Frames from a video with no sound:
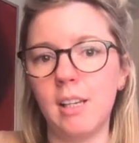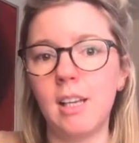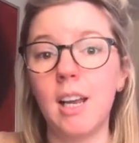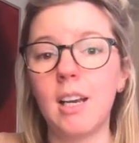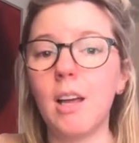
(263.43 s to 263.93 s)

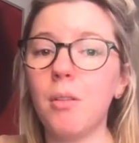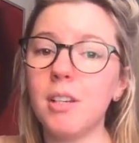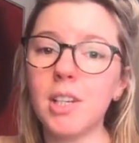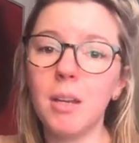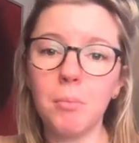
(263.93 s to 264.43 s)
Now this
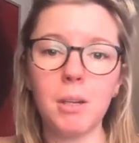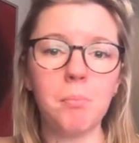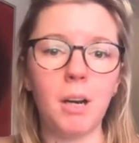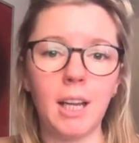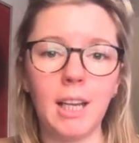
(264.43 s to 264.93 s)
can be a
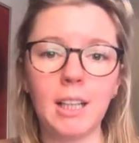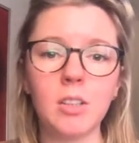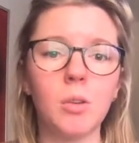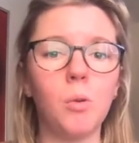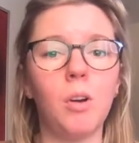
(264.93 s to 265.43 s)
plate
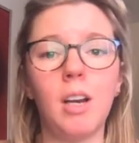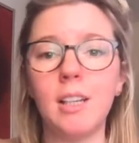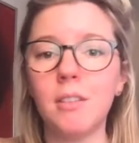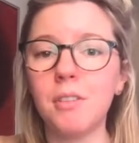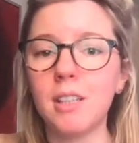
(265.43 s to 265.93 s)
or lid
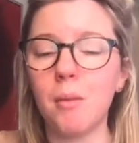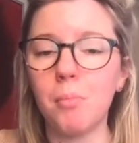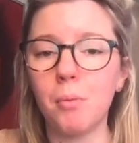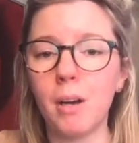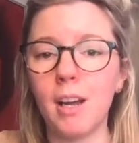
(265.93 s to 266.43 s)
of a
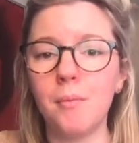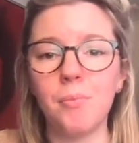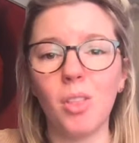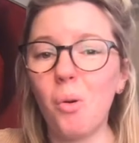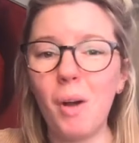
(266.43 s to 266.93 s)
Tupperware
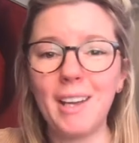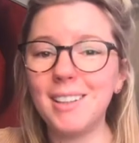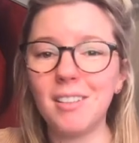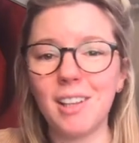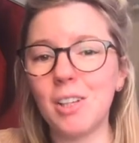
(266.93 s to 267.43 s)
or
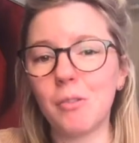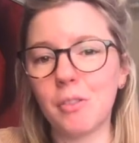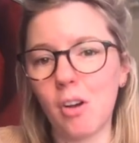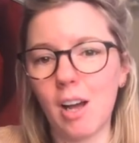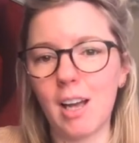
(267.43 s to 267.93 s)
anything you've
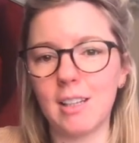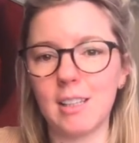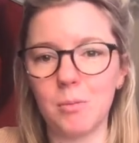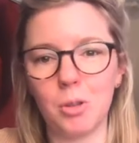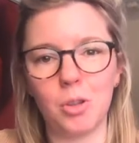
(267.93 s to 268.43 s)
got handy
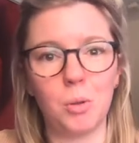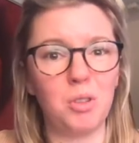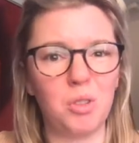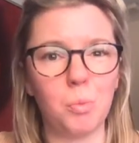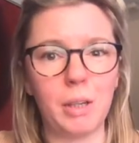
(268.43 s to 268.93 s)
which you can
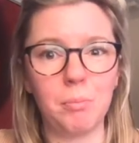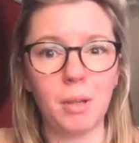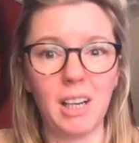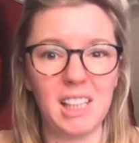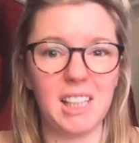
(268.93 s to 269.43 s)
just wipe
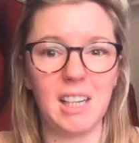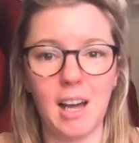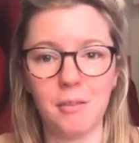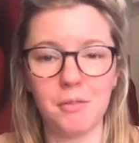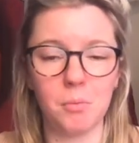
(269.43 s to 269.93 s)
clean
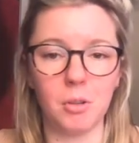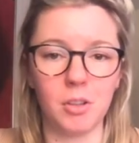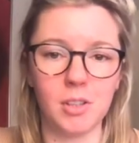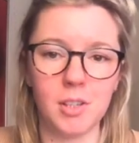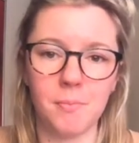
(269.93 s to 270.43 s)

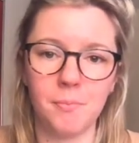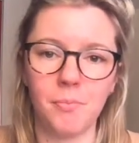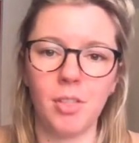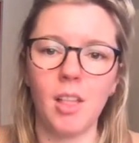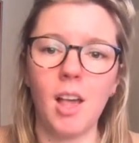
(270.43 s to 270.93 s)
afterwards.
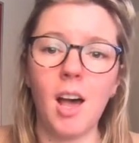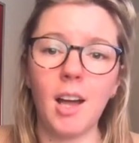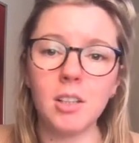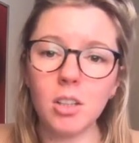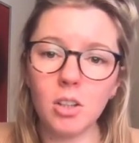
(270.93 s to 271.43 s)
And
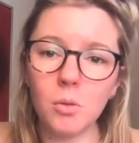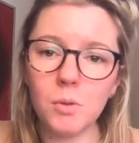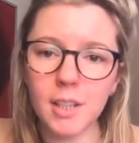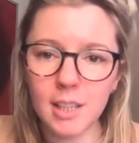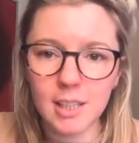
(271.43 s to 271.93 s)
to use
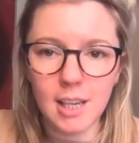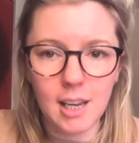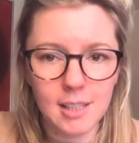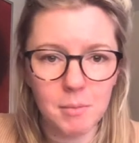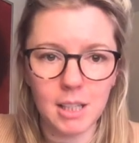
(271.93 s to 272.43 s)
this
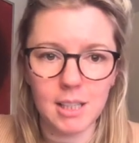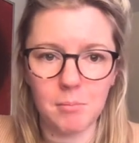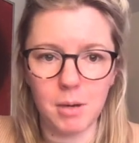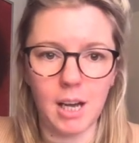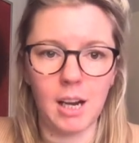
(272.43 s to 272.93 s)
as a mixing
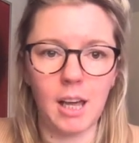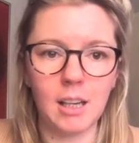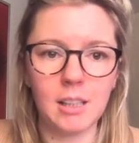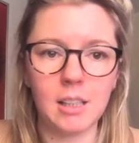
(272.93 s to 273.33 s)
palette,